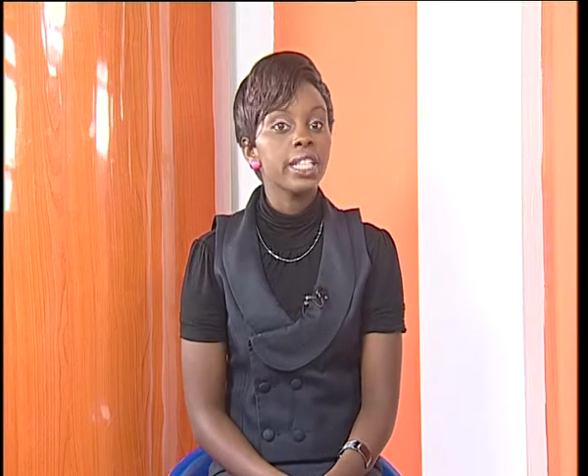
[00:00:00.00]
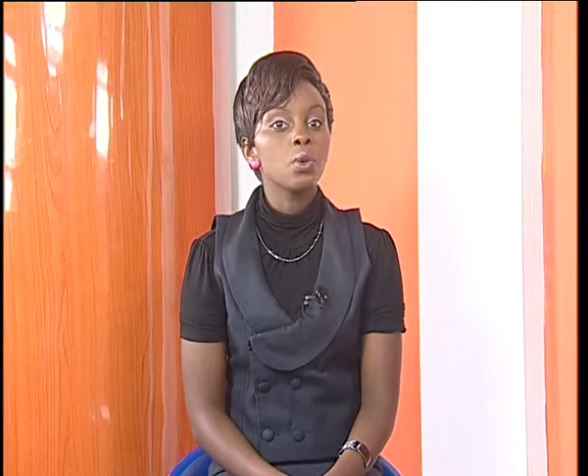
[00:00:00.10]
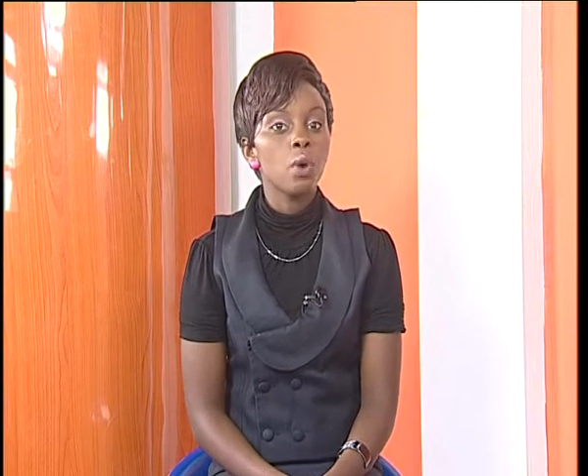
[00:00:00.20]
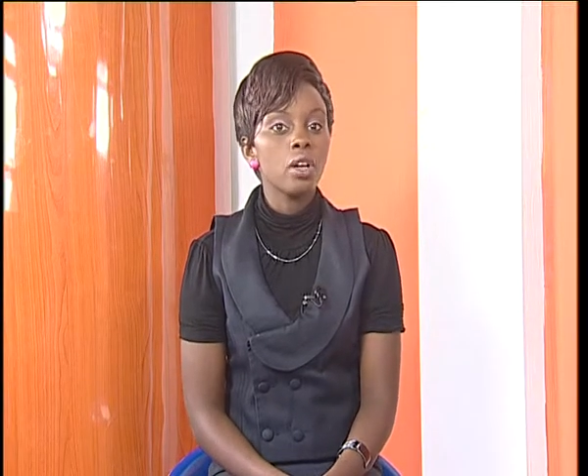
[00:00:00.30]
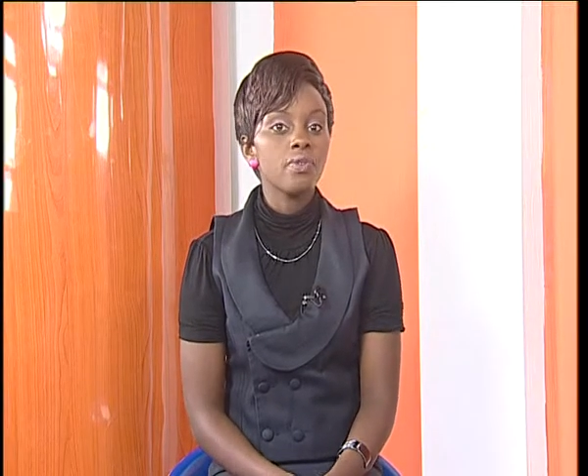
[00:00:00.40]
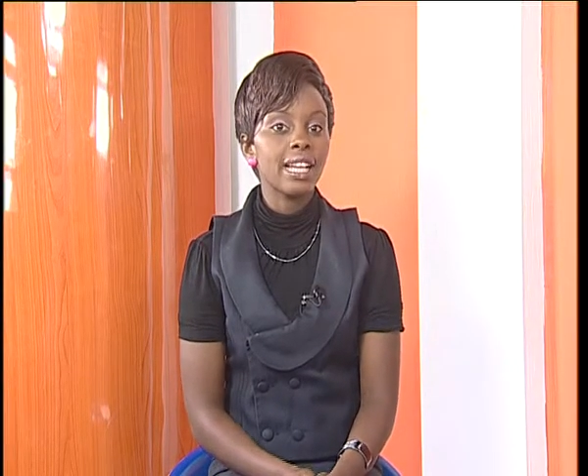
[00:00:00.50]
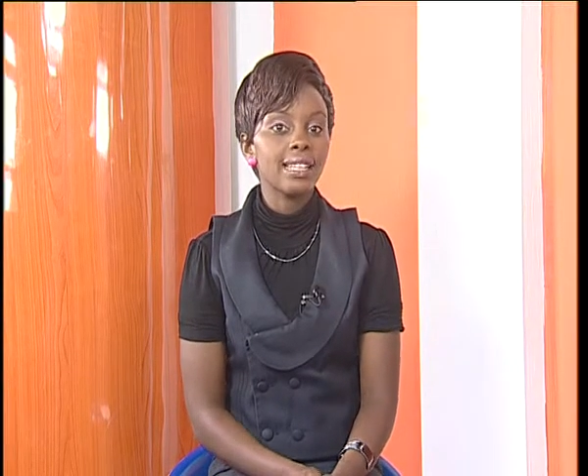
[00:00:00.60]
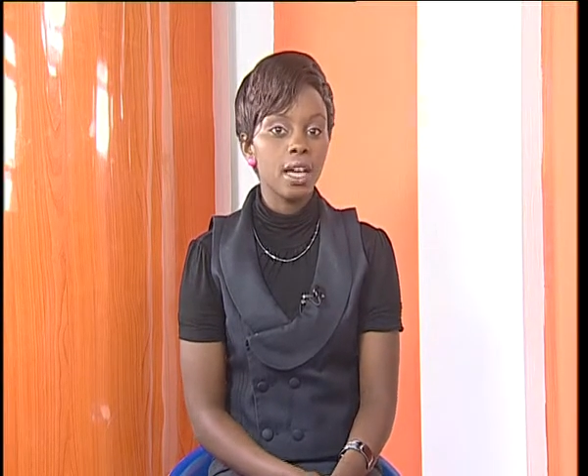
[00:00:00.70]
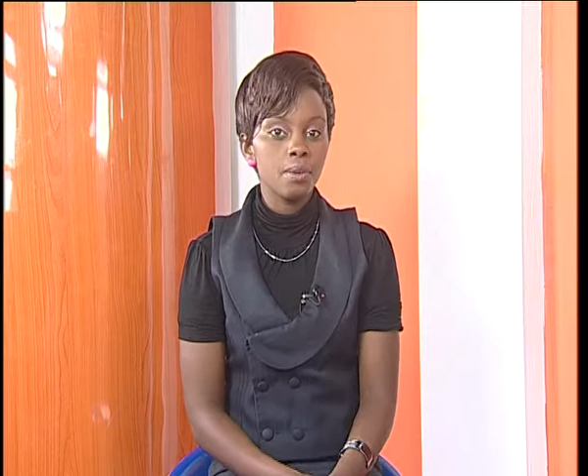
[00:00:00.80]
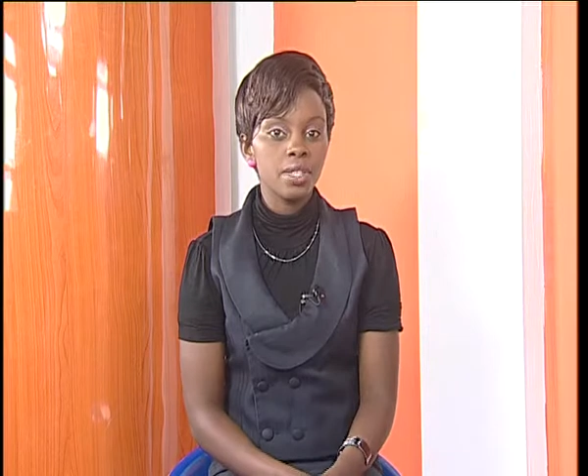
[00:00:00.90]
in one of the
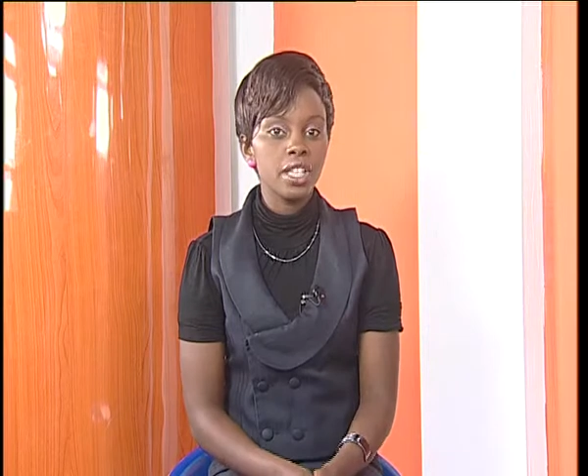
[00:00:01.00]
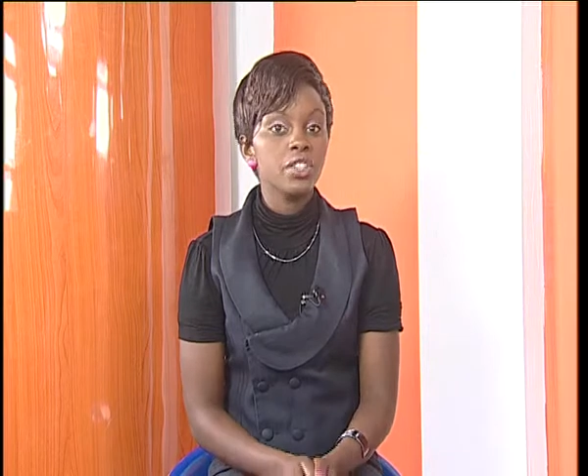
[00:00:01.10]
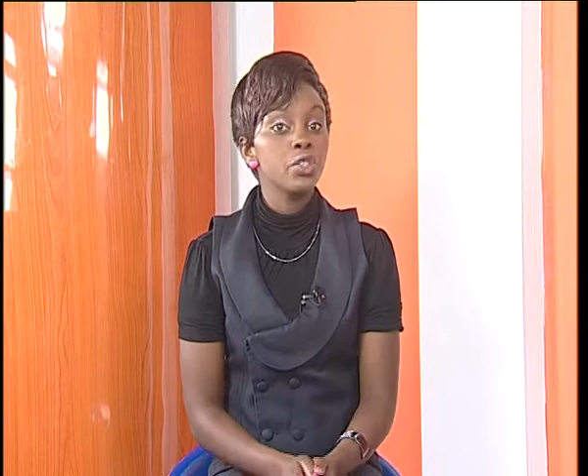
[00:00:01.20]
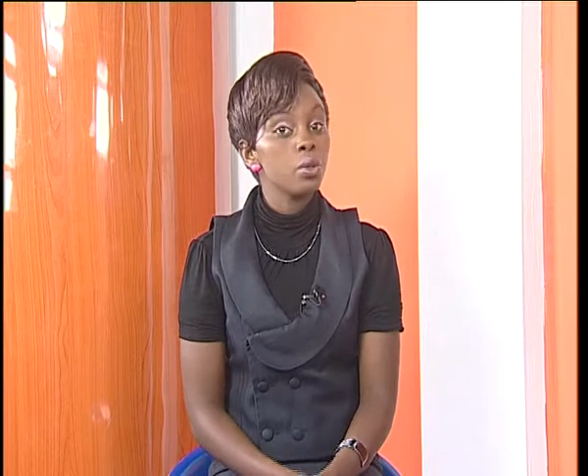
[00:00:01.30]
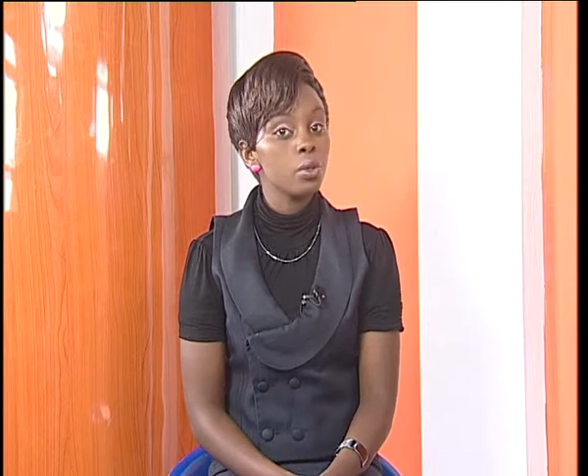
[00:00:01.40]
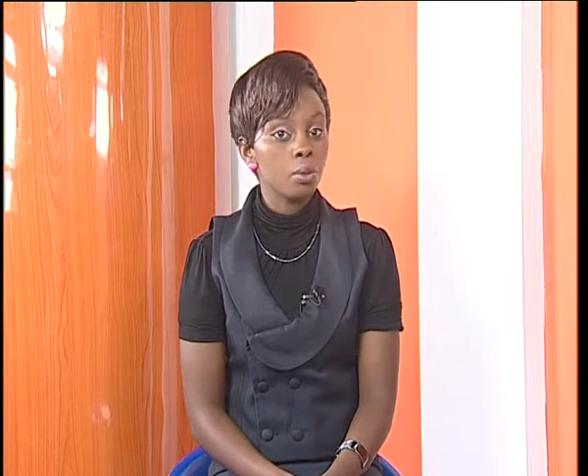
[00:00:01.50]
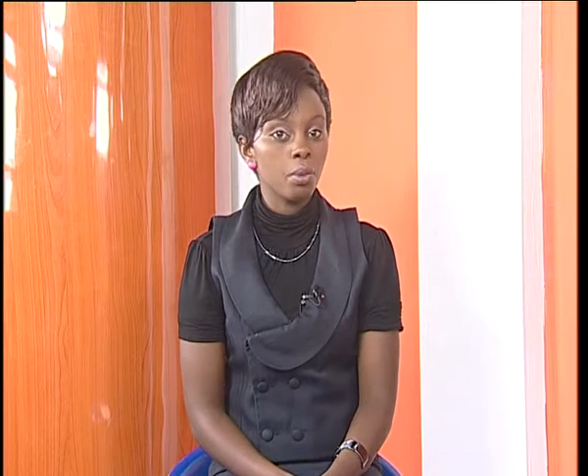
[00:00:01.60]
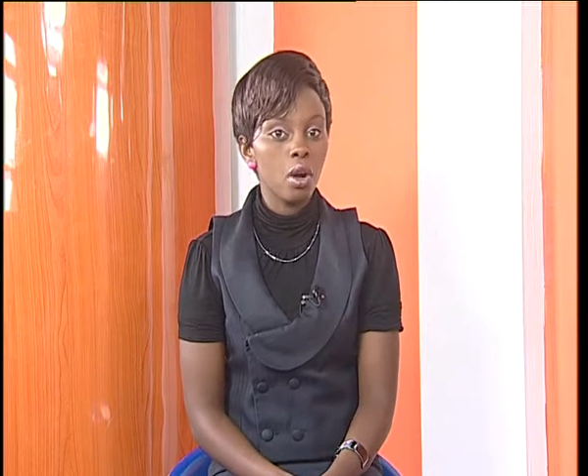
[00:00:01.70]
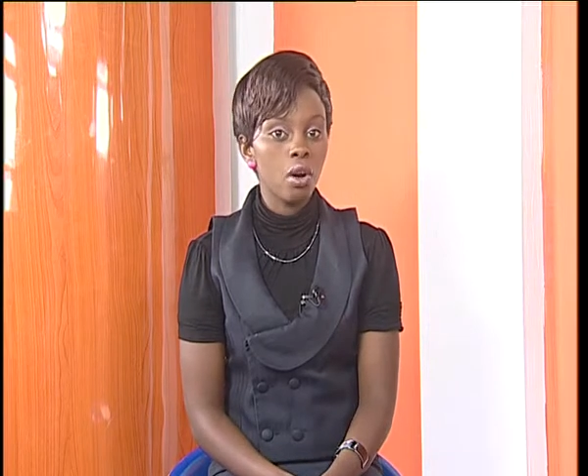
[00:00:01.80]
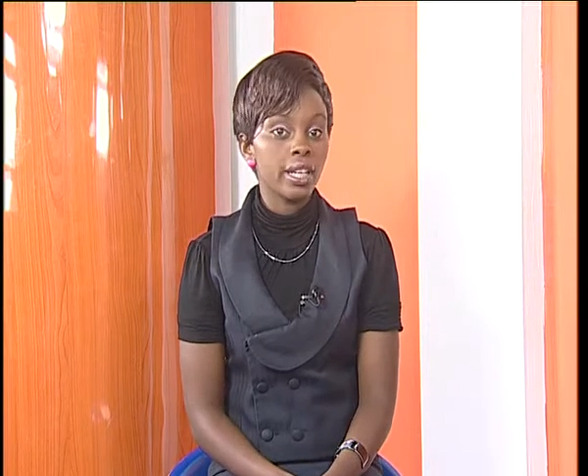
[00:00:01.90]
clubs in Europe
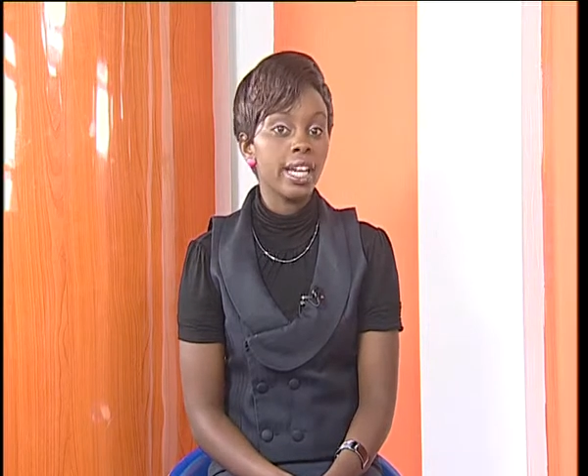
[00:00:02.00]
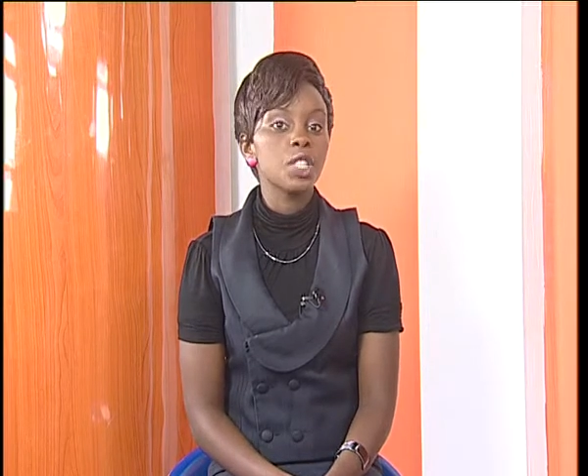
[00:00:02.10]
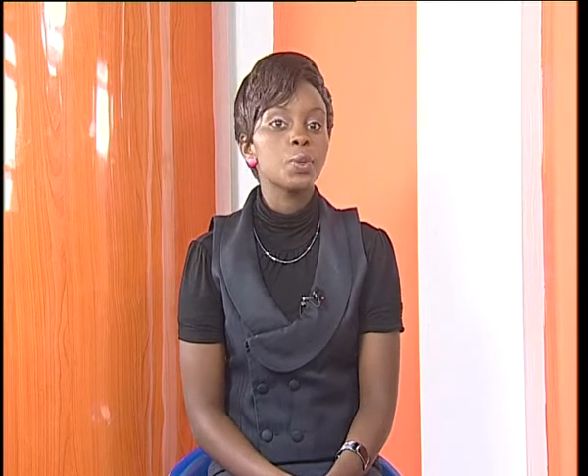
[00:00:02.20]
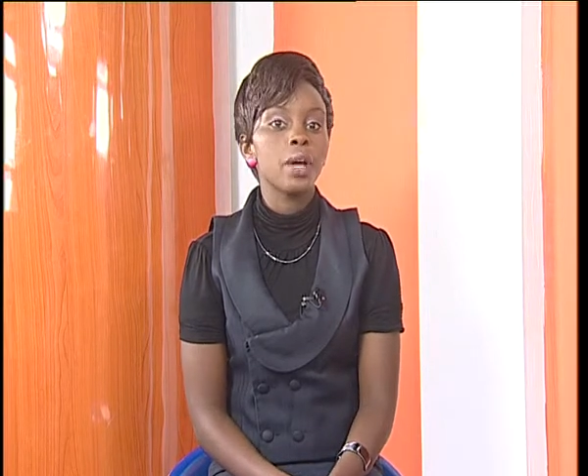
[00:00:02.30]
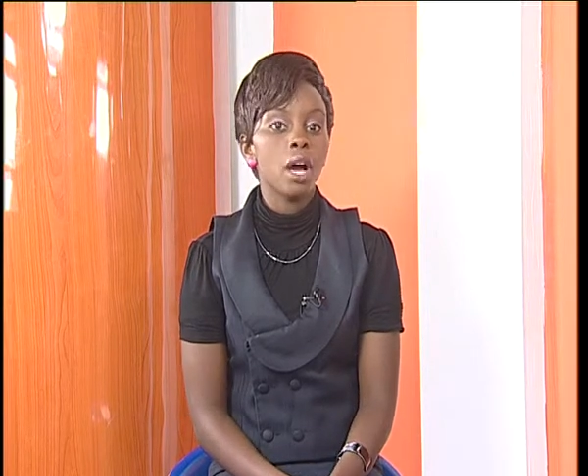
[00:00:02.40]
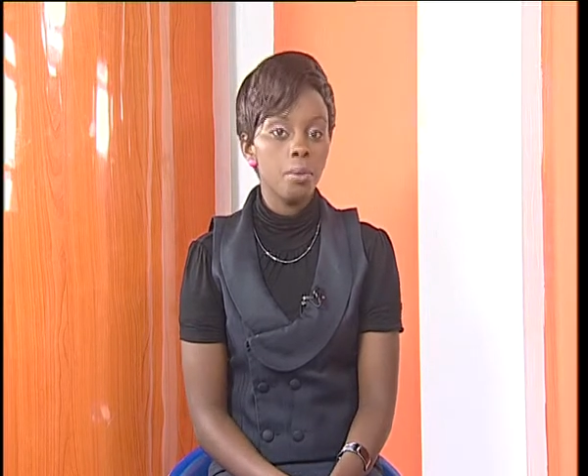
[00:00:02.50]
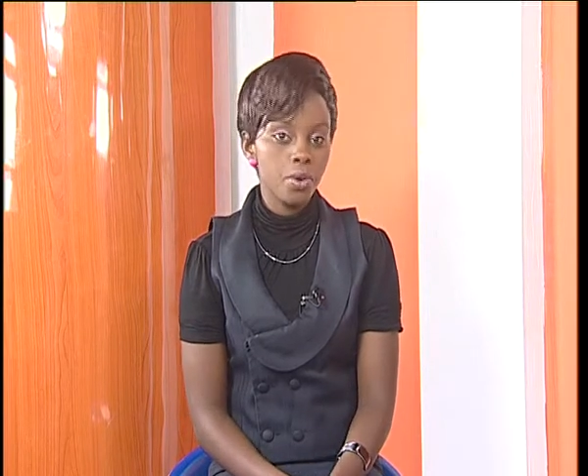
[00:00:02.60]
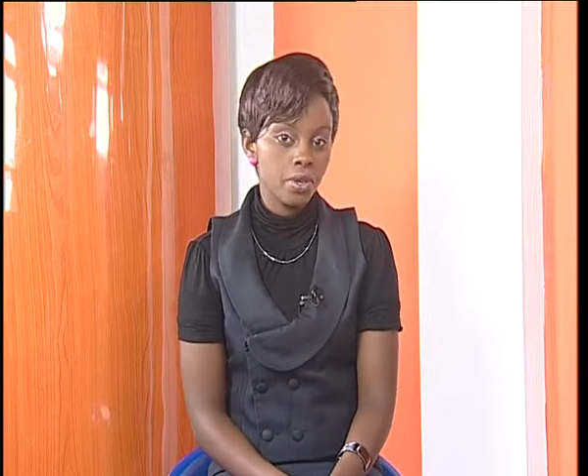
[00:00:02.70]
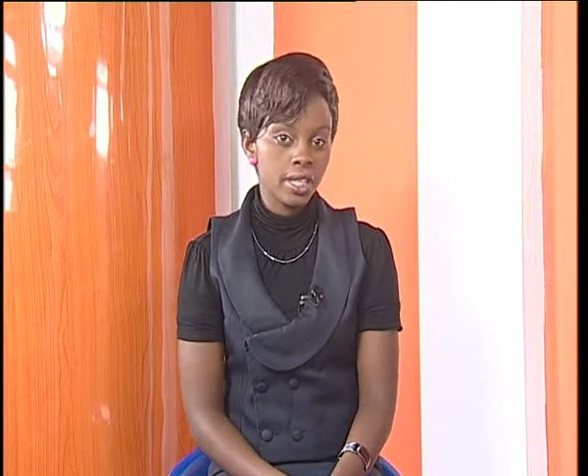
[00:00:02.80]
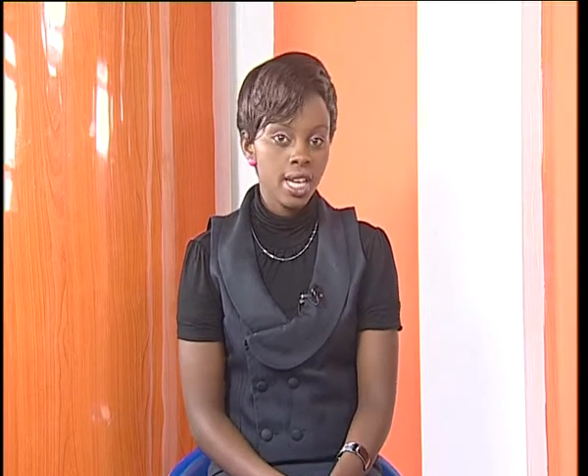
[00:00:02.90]
or elsewhere
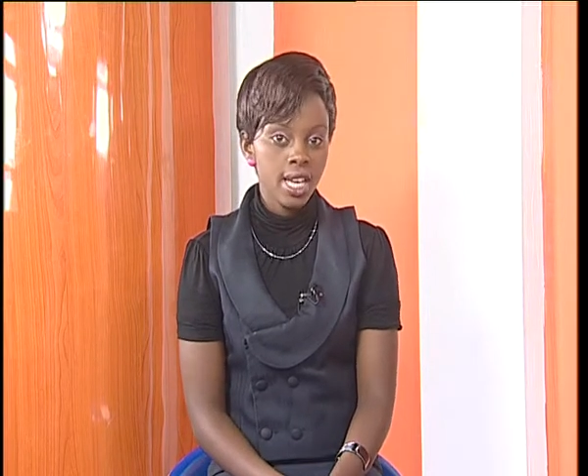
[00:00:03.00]
abroad.